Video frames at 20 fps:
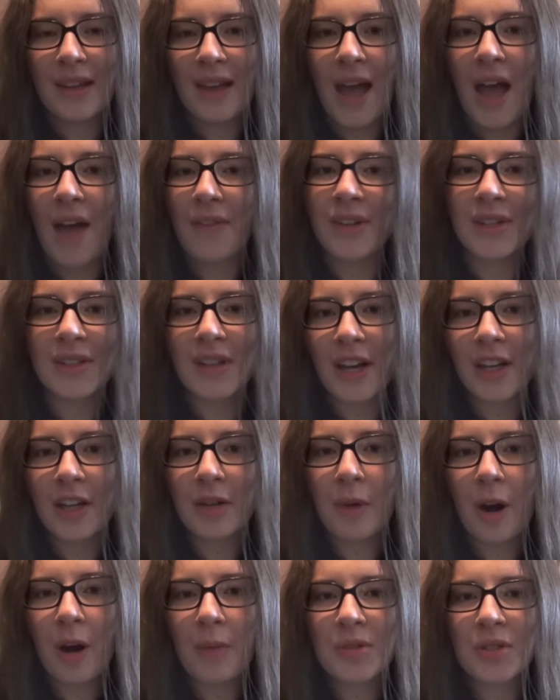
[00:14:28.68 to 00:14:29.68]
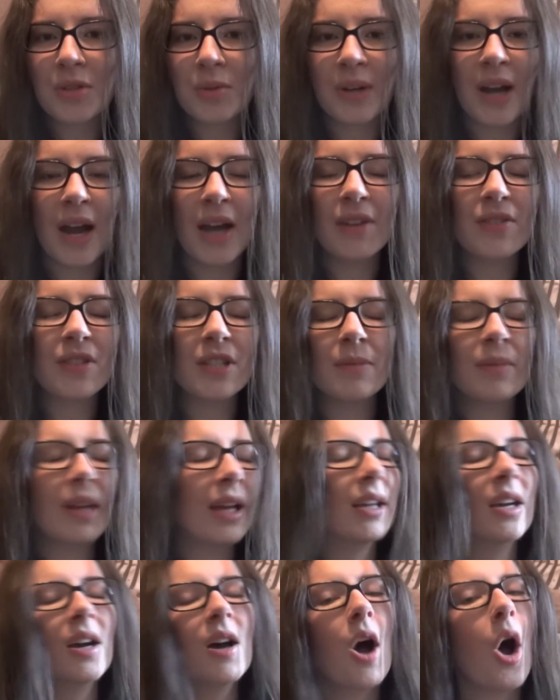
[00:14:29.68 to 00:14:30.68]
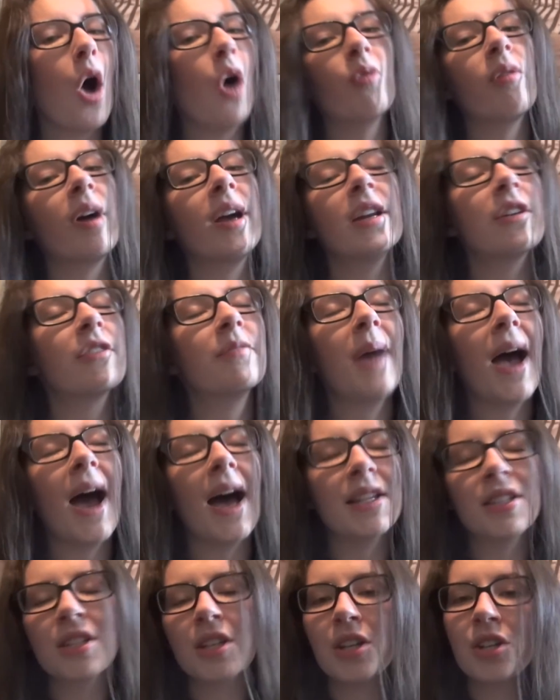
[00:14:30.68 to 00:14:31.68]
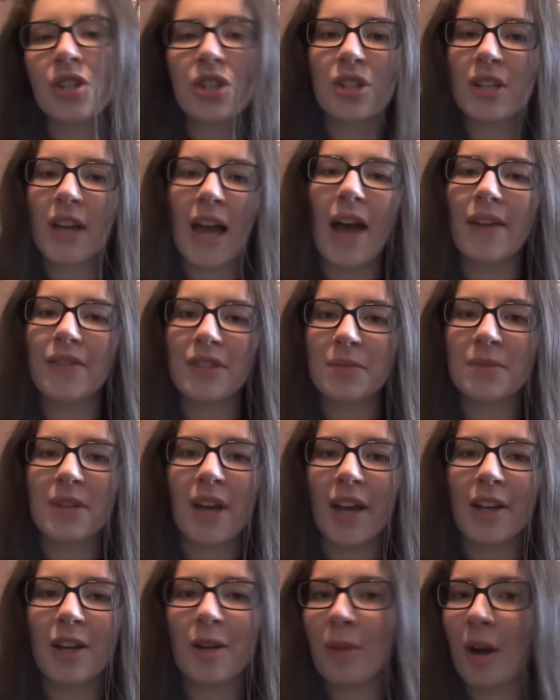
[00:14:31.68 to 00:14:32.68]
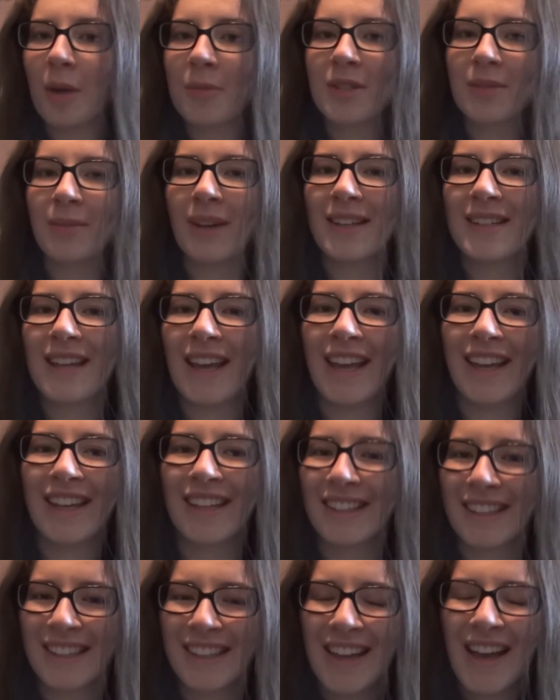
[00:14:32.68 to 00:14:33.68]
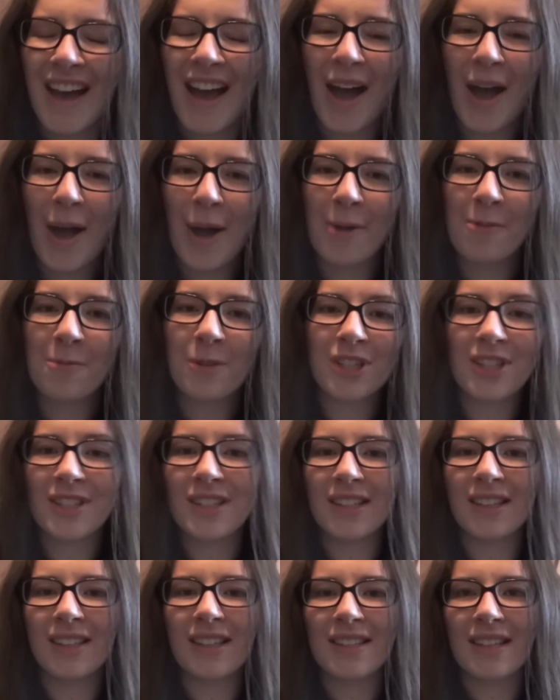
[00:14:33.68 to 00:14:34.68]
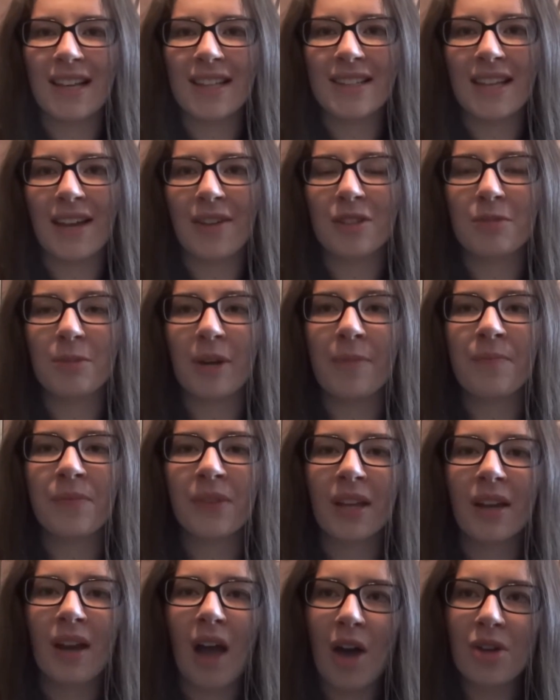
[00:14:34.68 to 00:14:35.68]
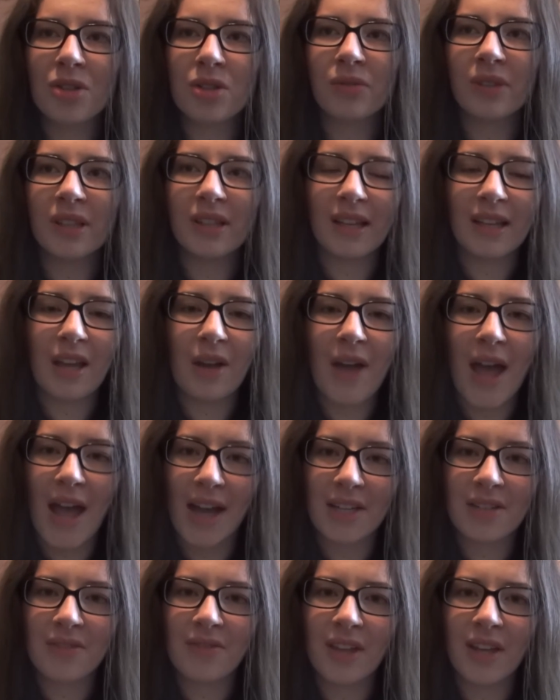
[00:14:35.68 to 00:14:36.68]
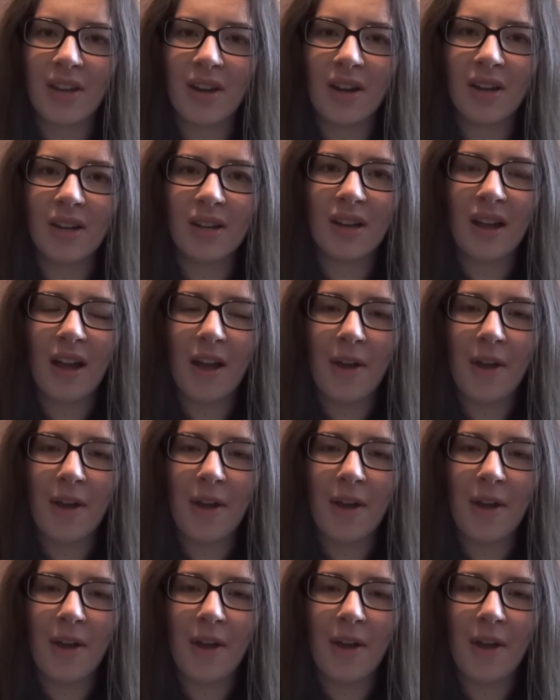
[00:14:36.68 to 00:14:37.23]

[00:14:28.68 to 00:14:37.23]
having tiger barbs, so it kind of seemed like a rite of passage to have some tiger barbs in my tank, which is silly as that sounds. But I also really like how active they are.